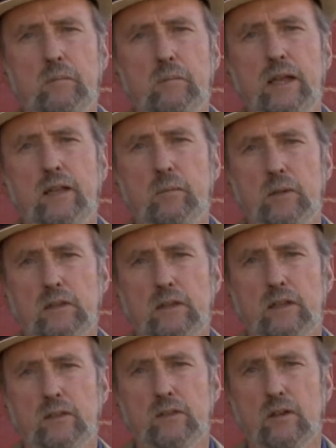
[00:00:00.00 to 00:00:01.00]
many
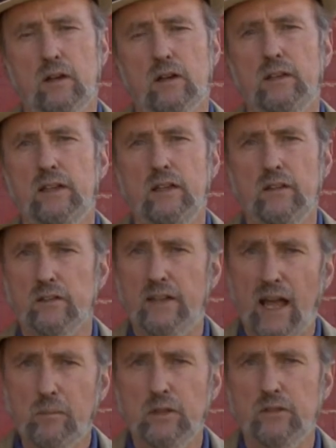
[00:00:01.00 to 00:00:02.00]
buildings are either
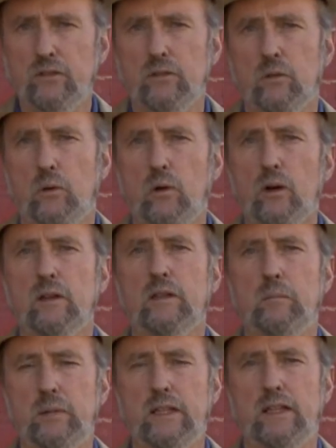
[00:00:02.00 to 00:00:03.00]
damaged or
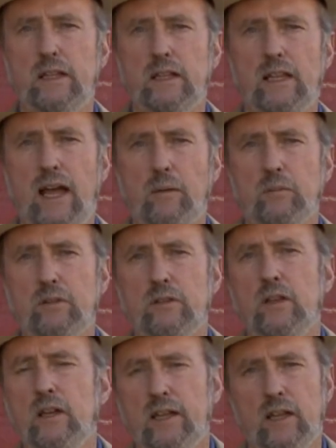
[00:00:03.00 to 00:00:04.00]
completely collapse.
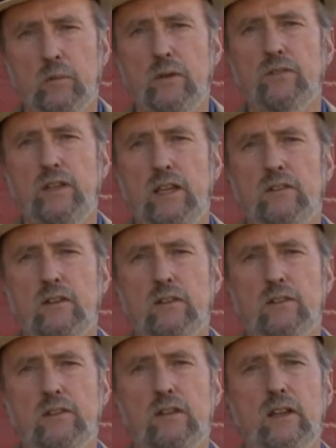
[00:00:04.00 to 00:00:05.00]
And we've seen this